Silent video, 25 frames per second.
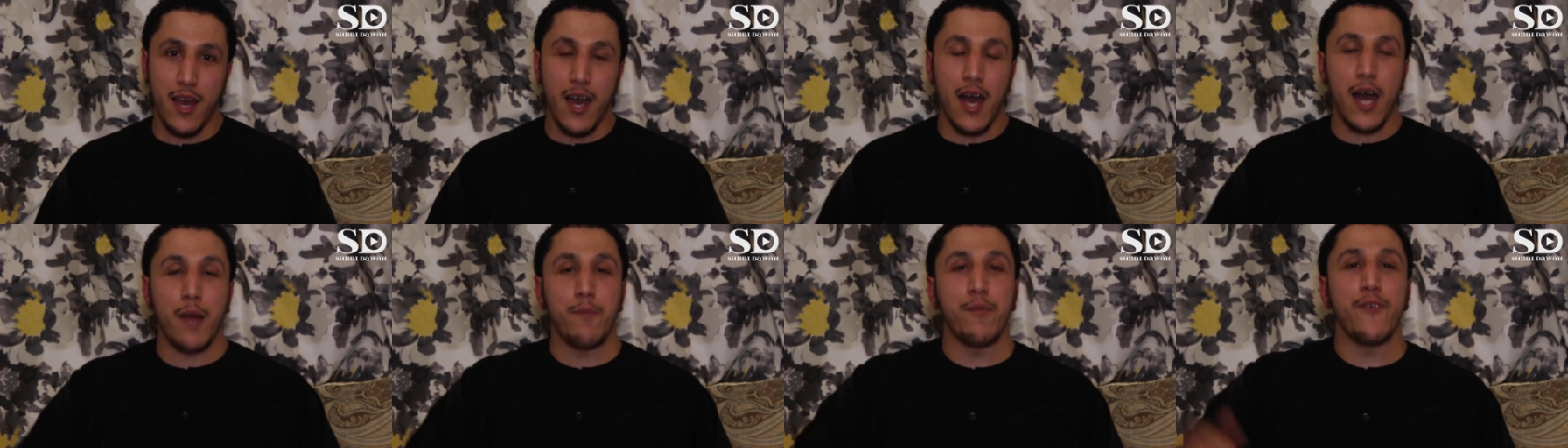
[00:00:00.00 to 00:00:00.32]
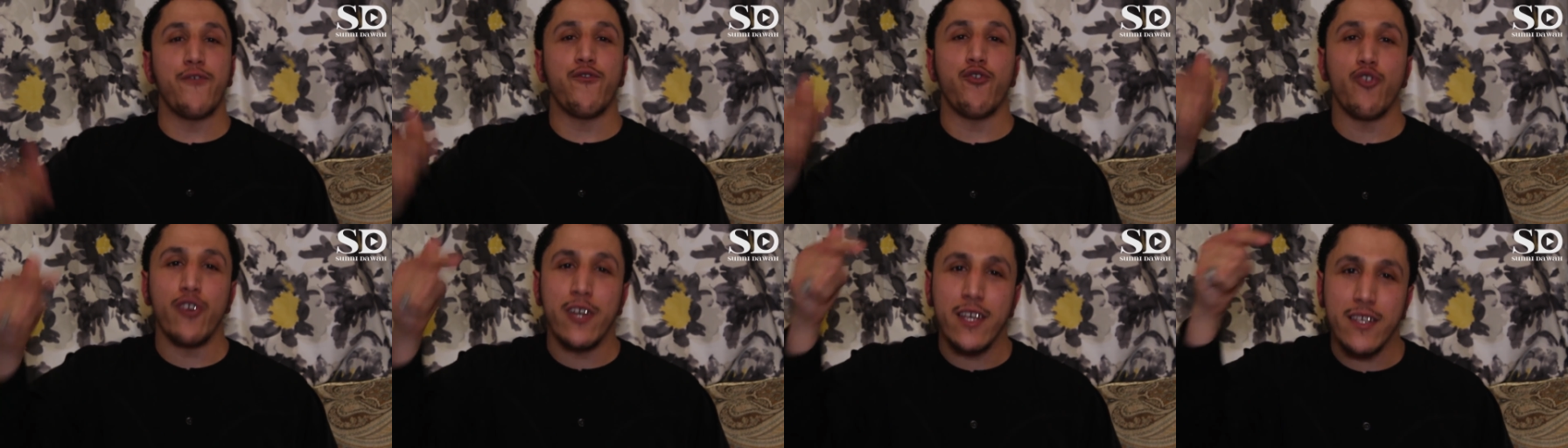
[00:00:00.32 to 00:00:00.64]
And
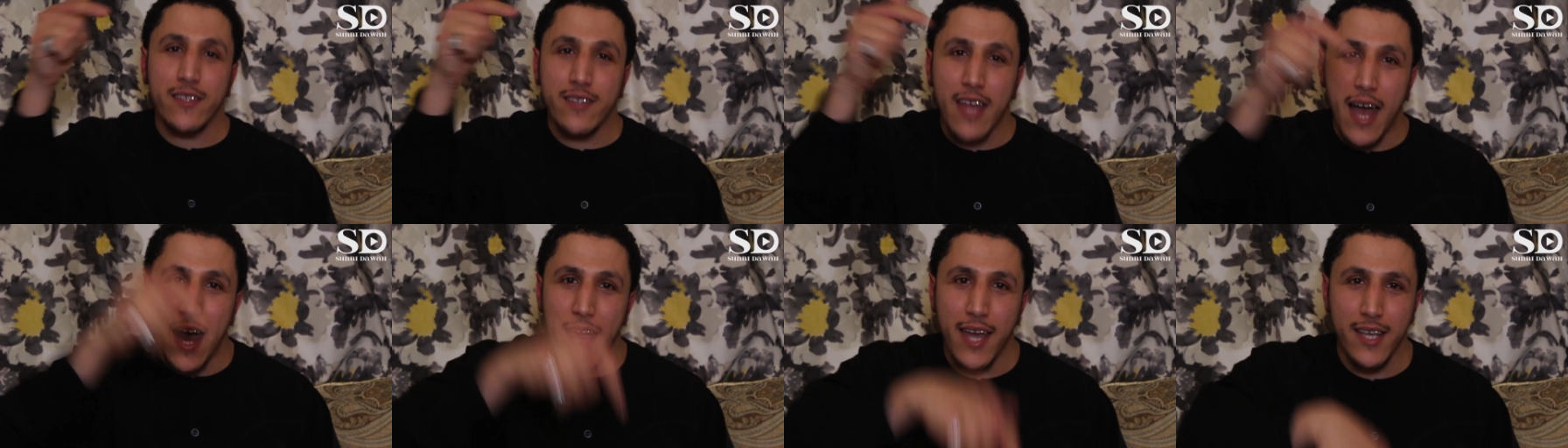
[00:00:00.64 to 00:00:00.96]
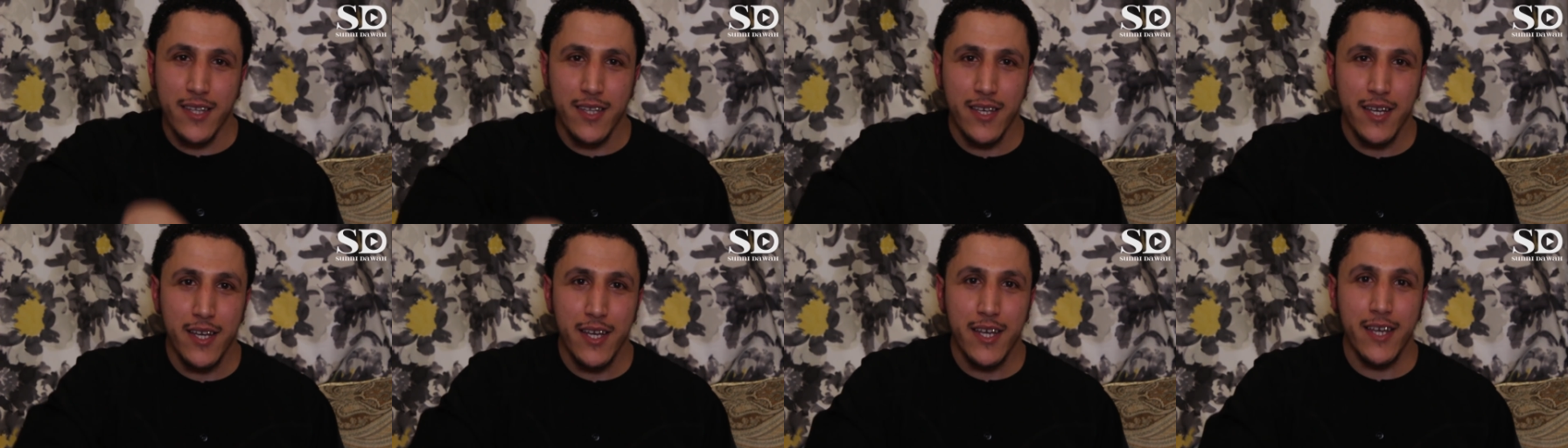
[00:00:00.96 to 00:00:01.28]
before he
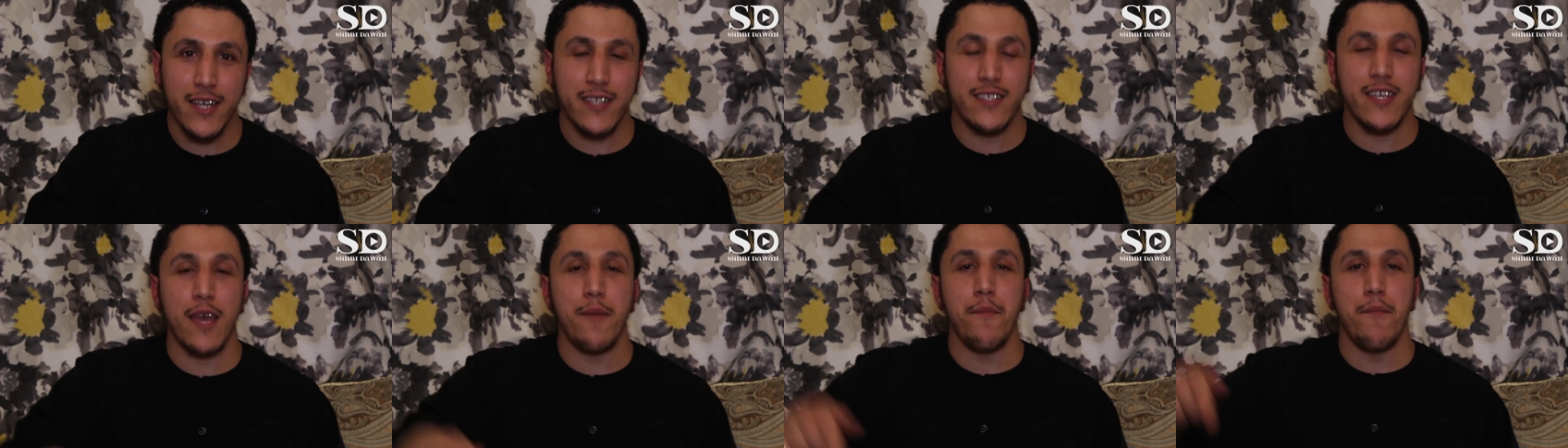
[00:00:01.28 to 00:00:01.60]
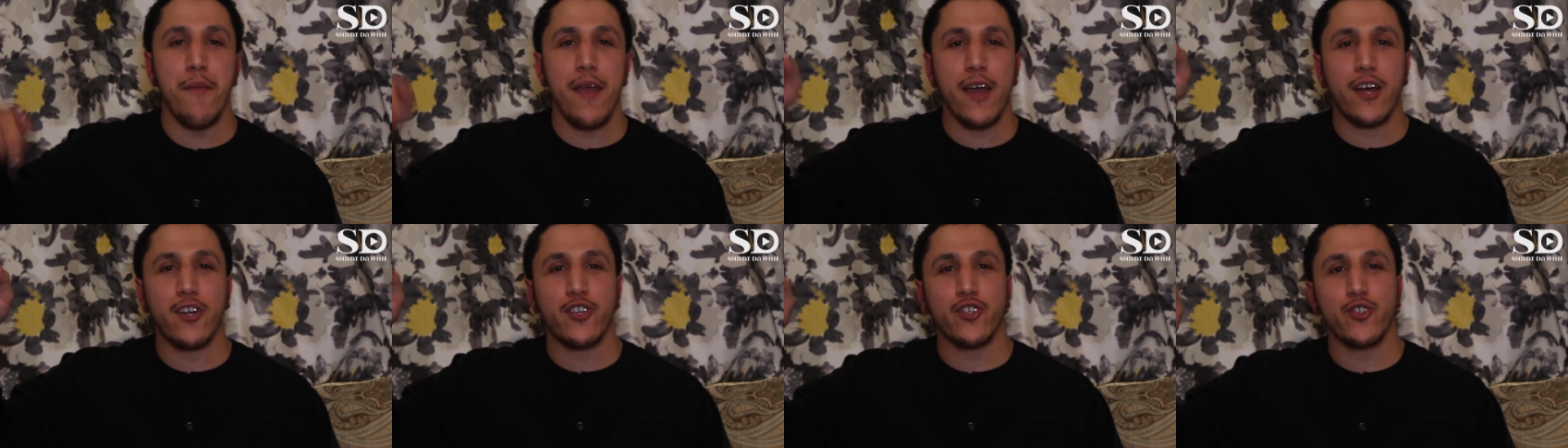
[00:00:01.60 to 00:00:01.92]
died, he said,
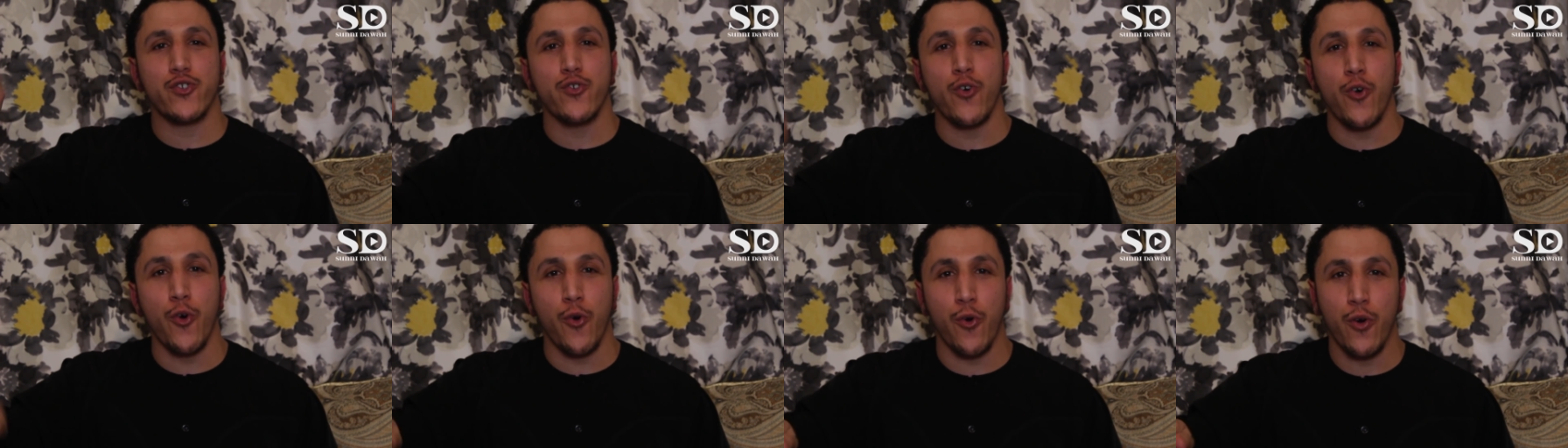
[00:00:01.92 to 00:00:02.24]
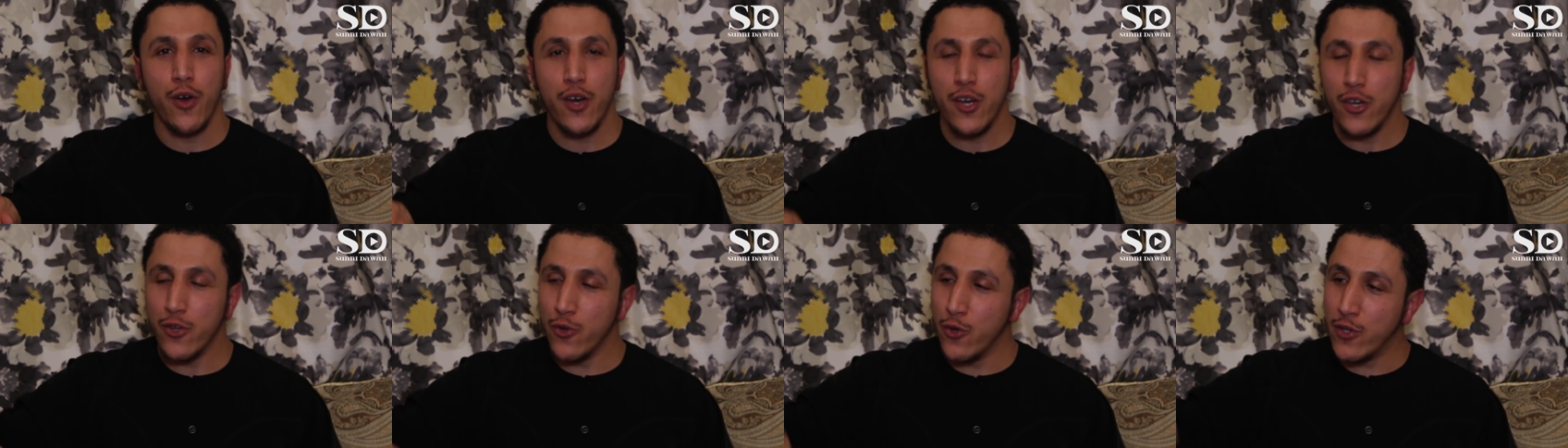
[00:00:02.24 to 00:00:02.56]
make
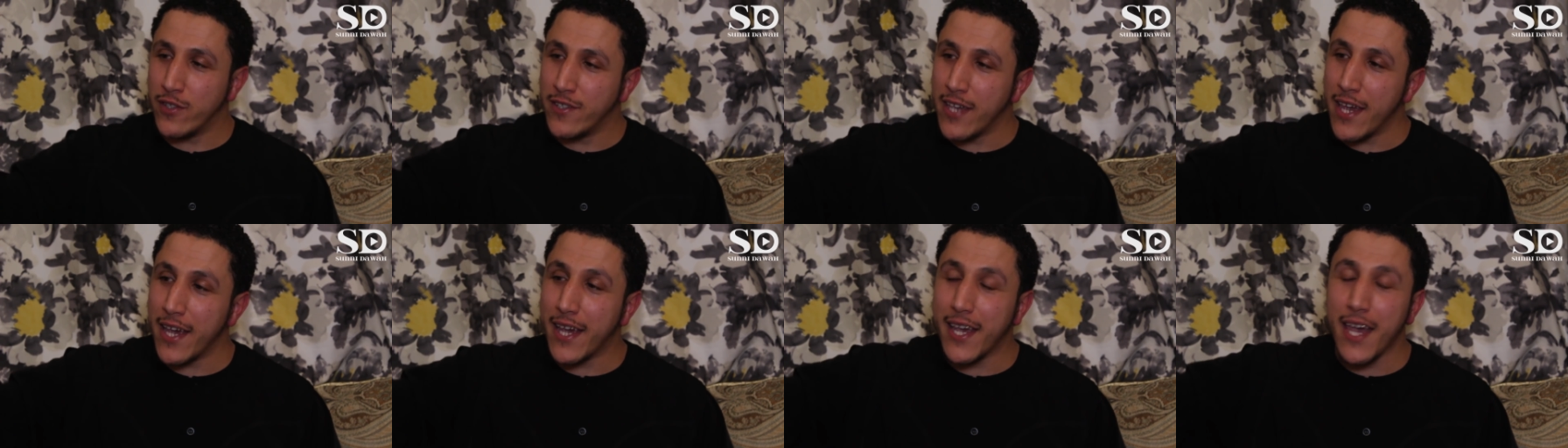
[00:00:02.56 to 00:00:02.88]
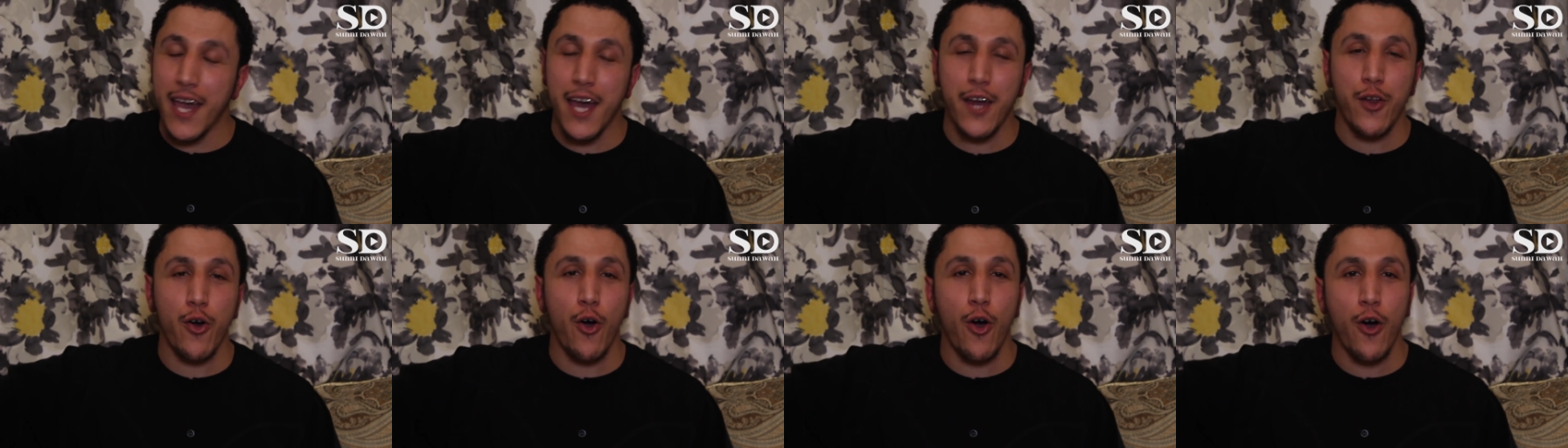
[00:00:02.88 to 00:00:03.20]
sure you take
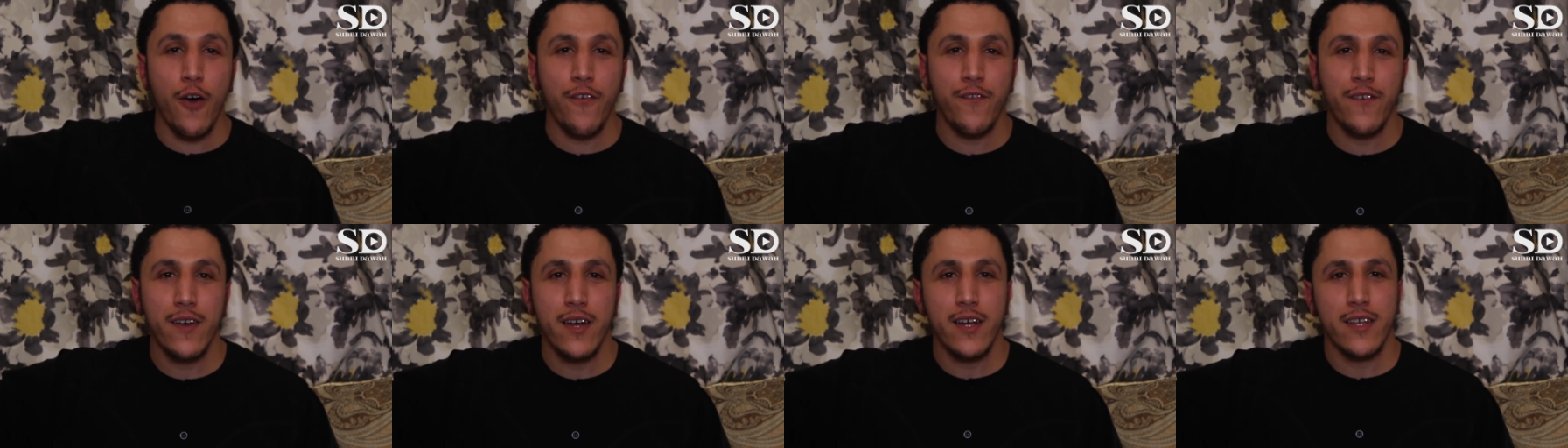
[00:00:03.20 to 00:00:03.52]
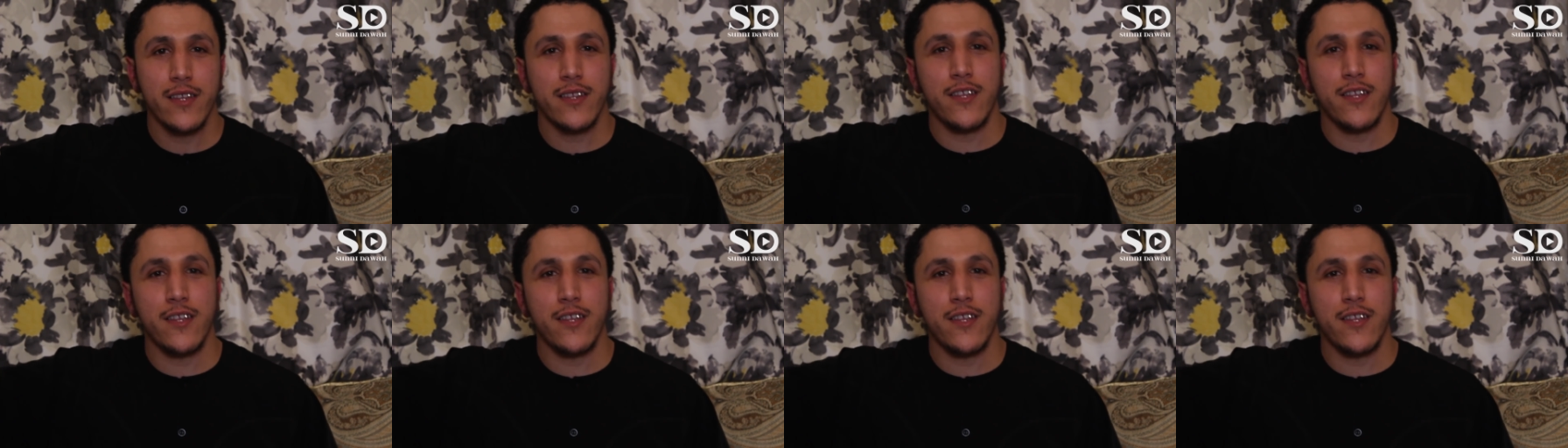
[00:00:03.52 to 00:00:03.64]
care of